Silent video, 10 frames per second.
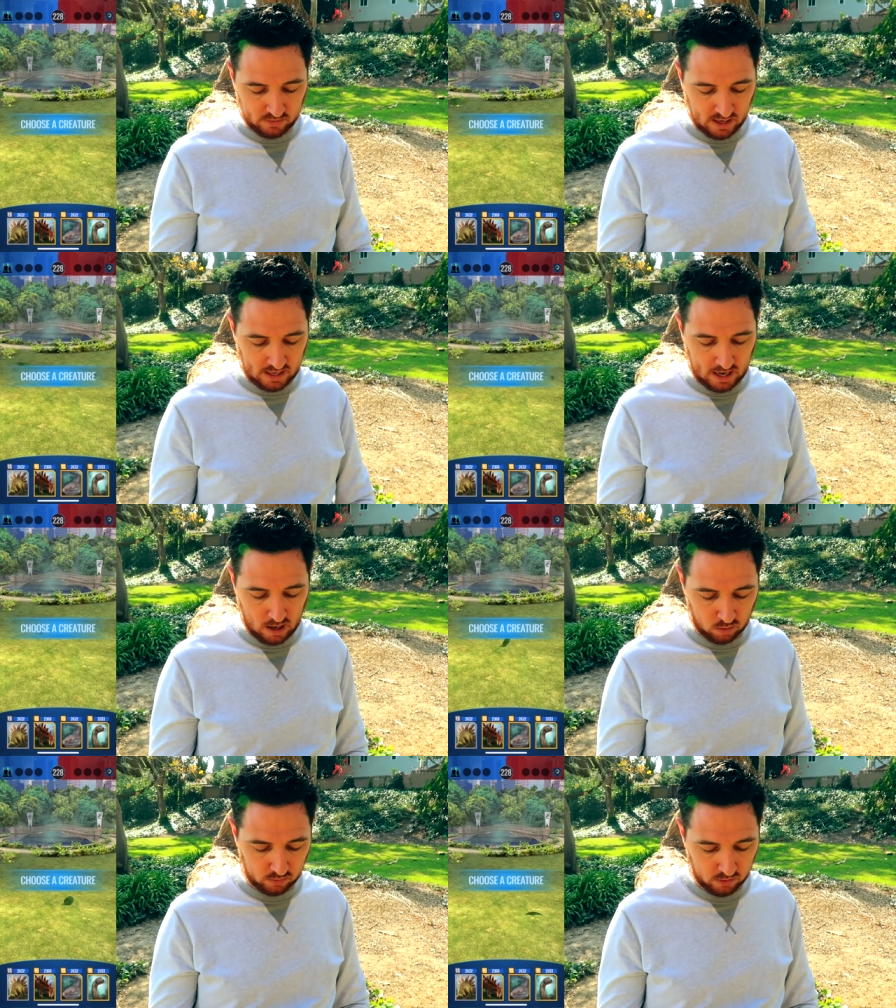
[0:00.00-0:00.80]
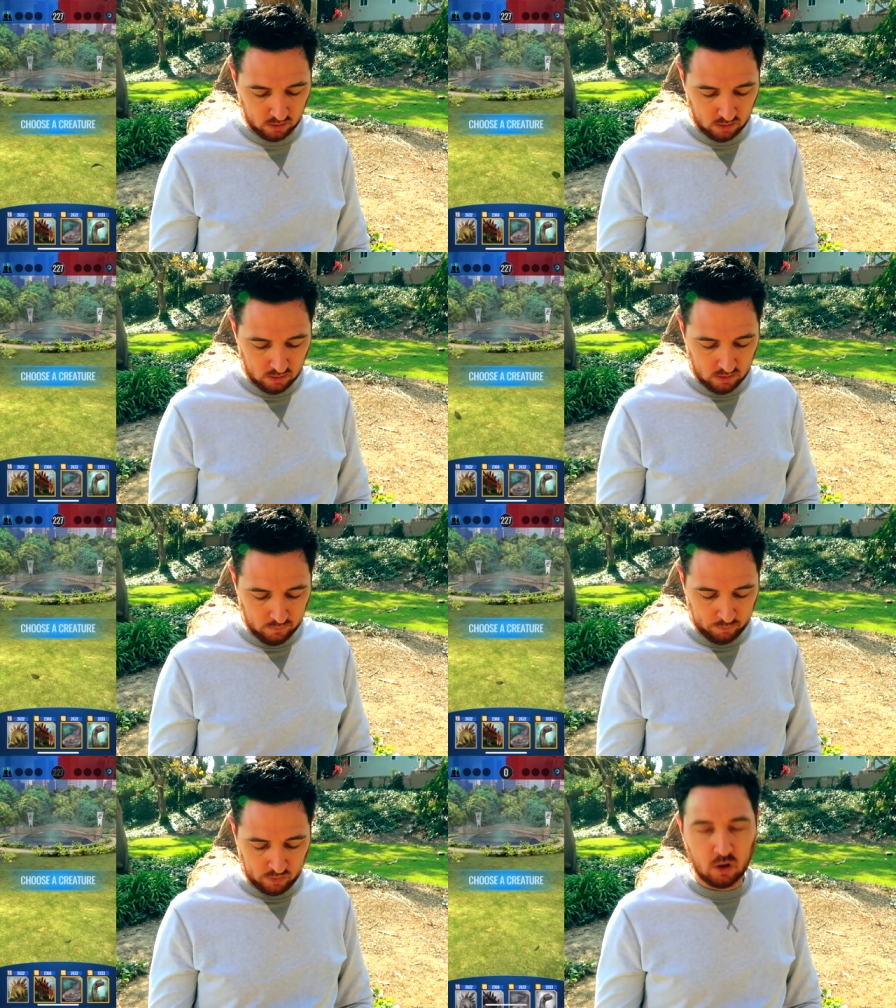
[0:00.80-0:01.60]
take out
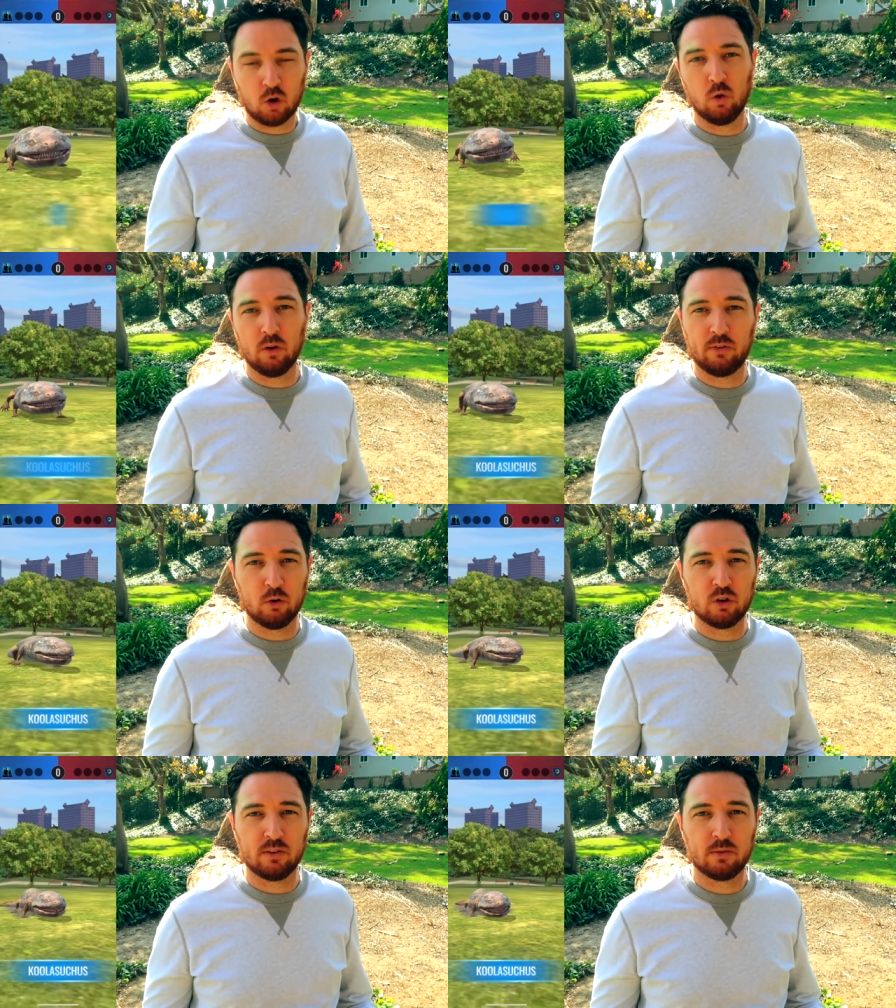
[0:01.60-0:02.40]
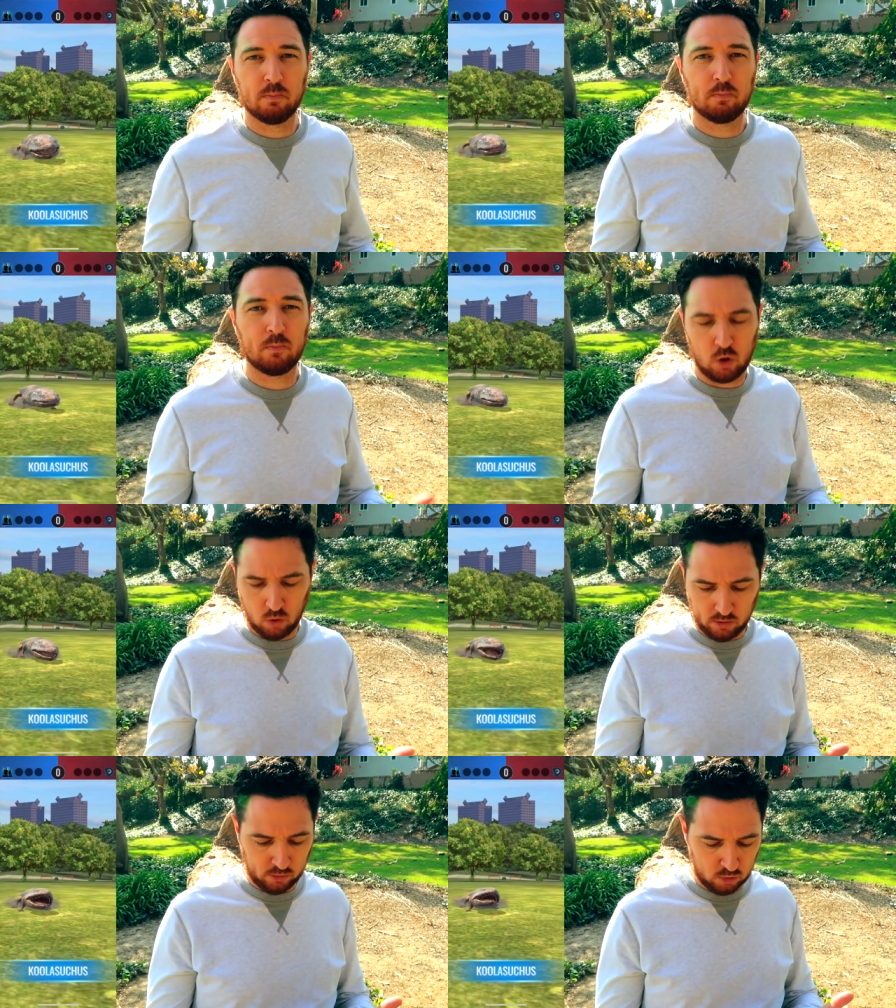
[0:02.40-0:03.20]
Koolasuchus.
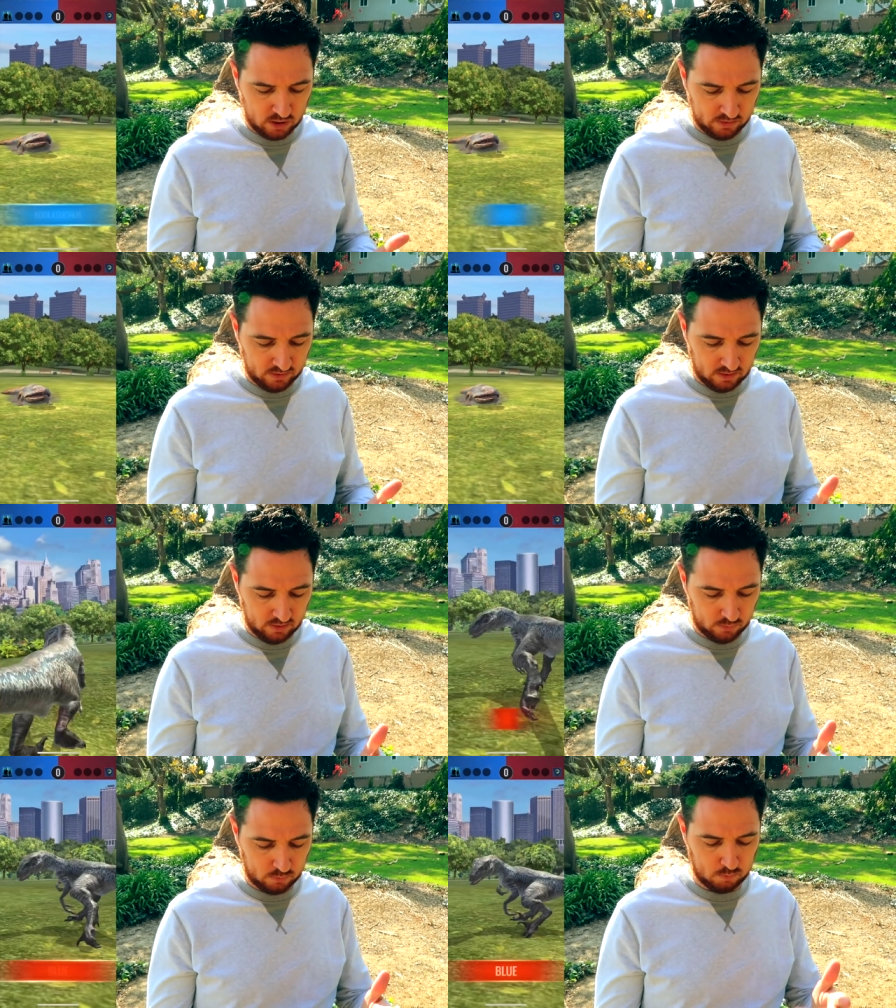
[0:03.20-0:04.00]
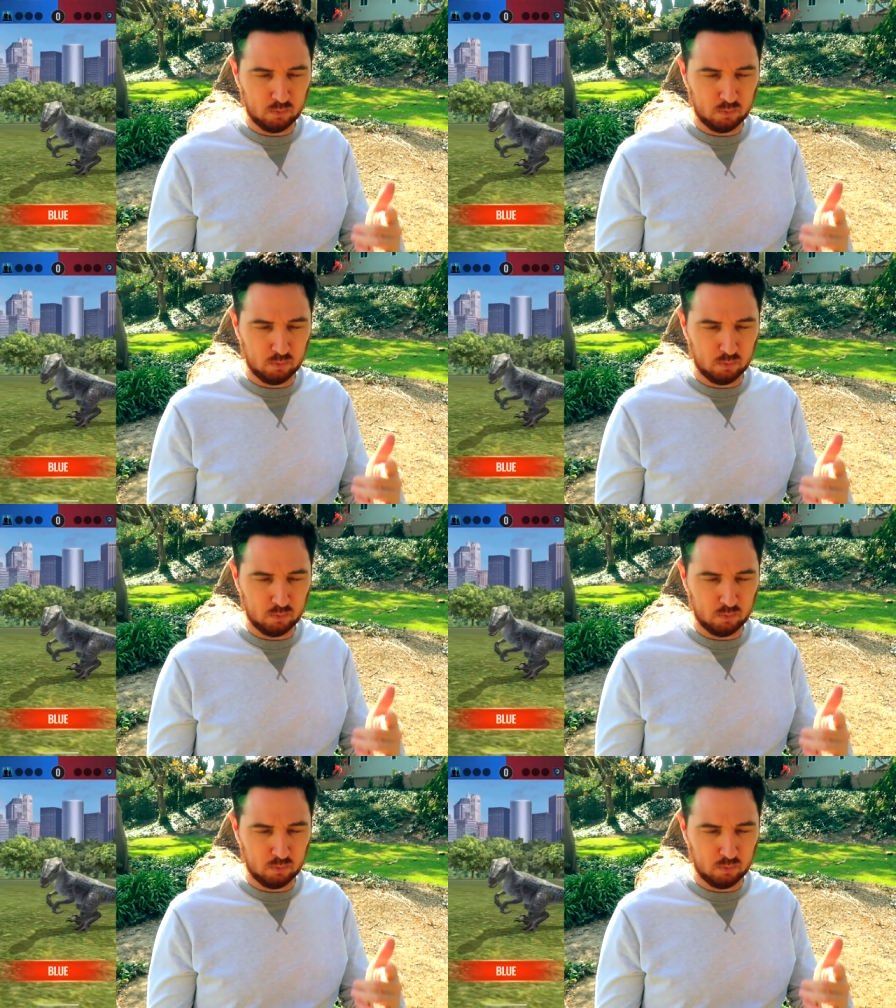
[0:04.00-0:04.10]
Koolasuchus is